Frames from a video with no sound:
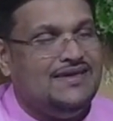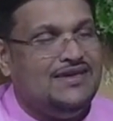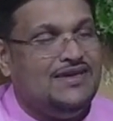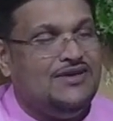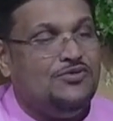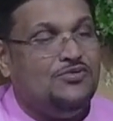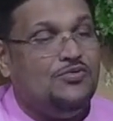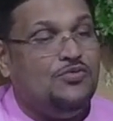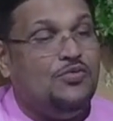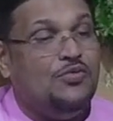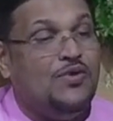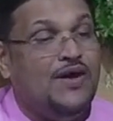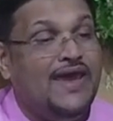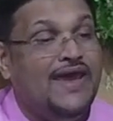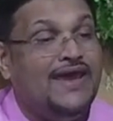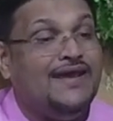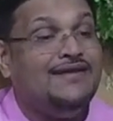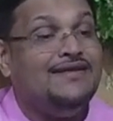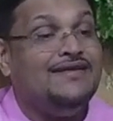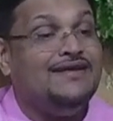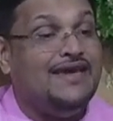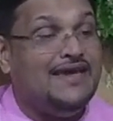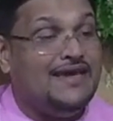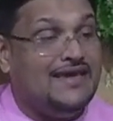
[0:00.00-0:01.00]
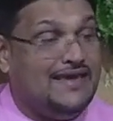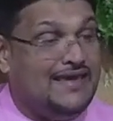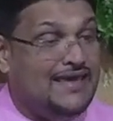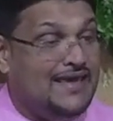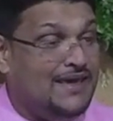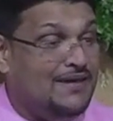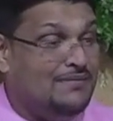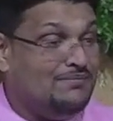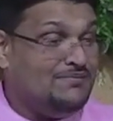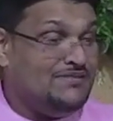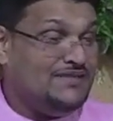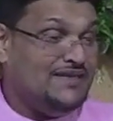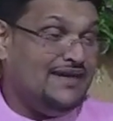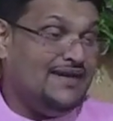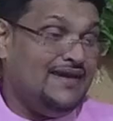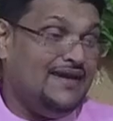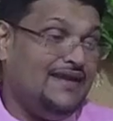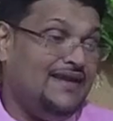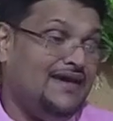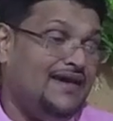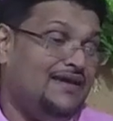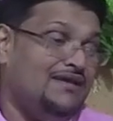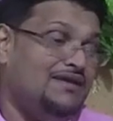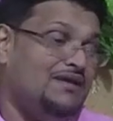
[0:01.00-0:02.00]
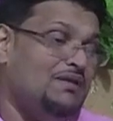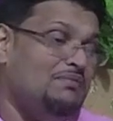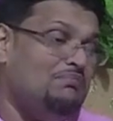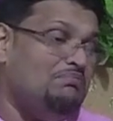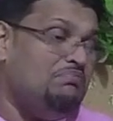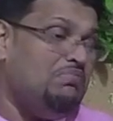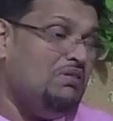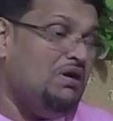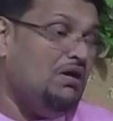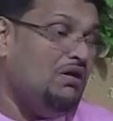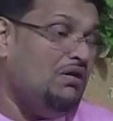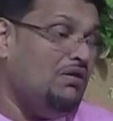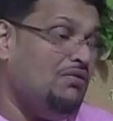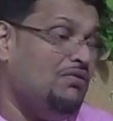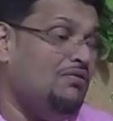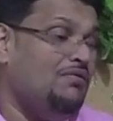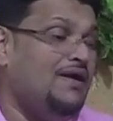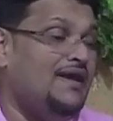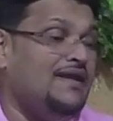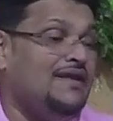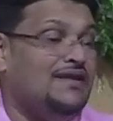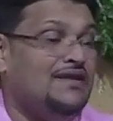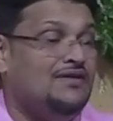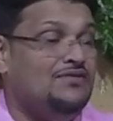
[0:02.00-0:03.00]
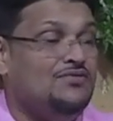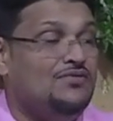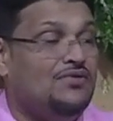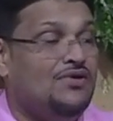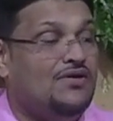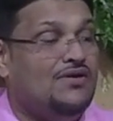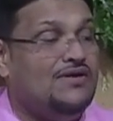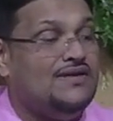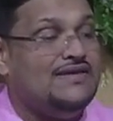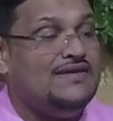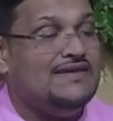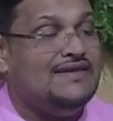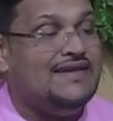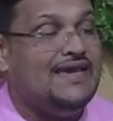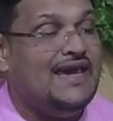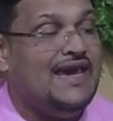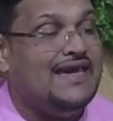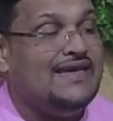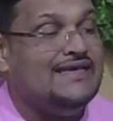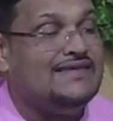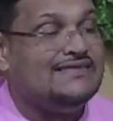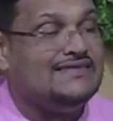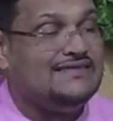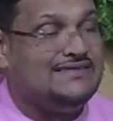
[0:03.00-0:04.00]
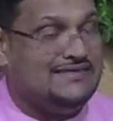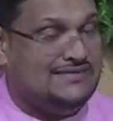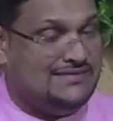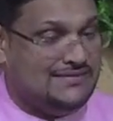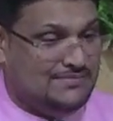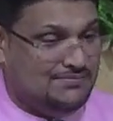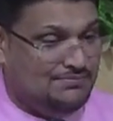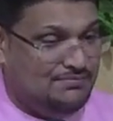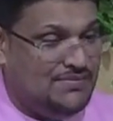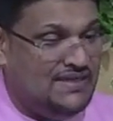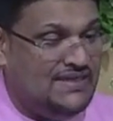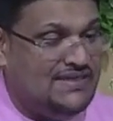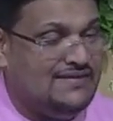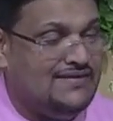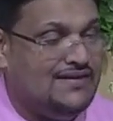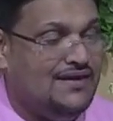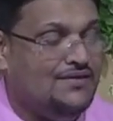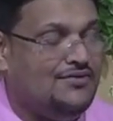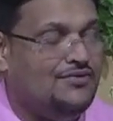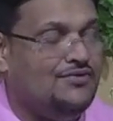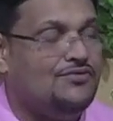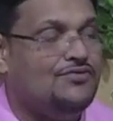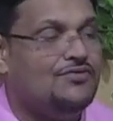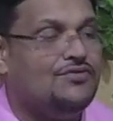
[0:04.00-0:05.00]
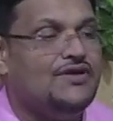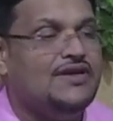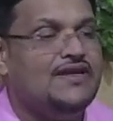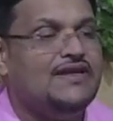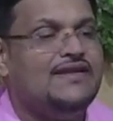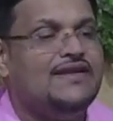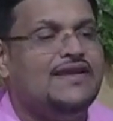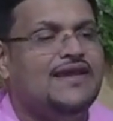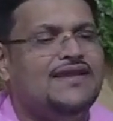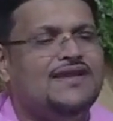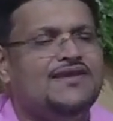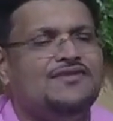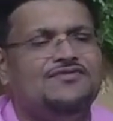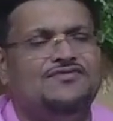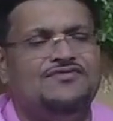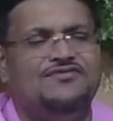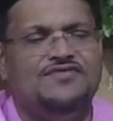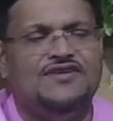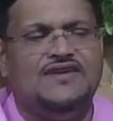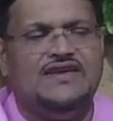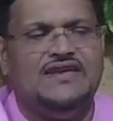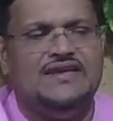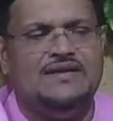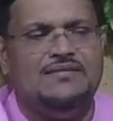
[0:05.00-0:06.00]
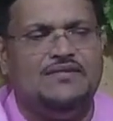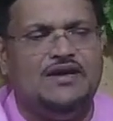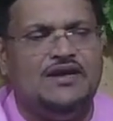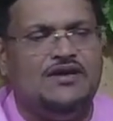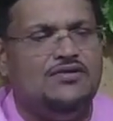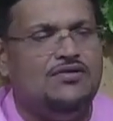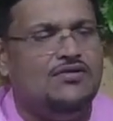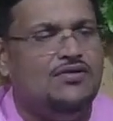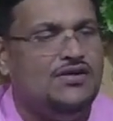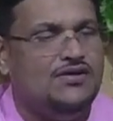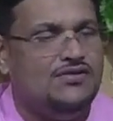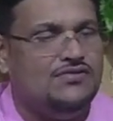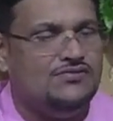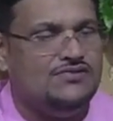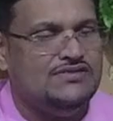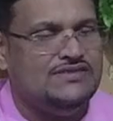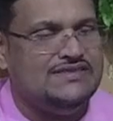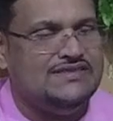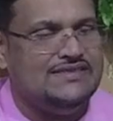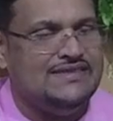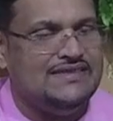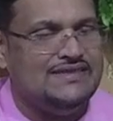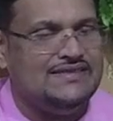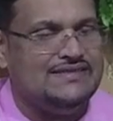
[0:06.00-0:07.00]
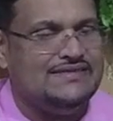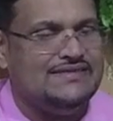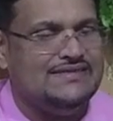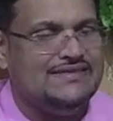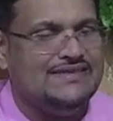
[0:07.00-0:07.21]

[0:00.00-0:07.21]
When they came together and they bow and they do all the nice meet and greet and they feed him and all those things,